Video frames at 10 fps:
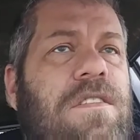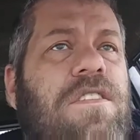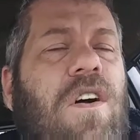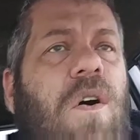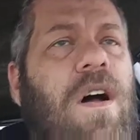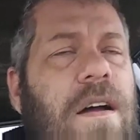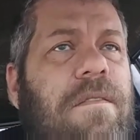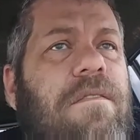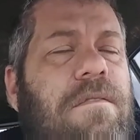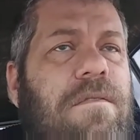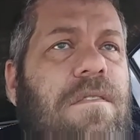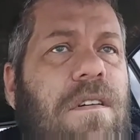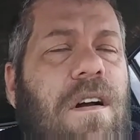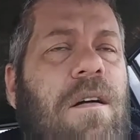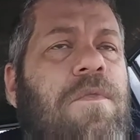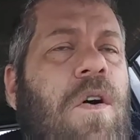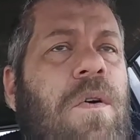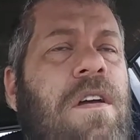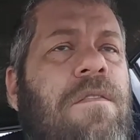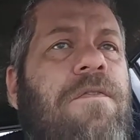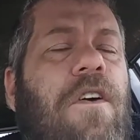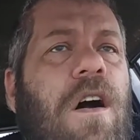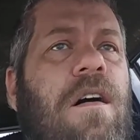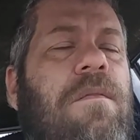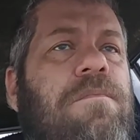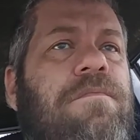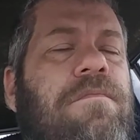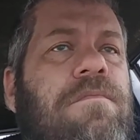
So I, I'm going from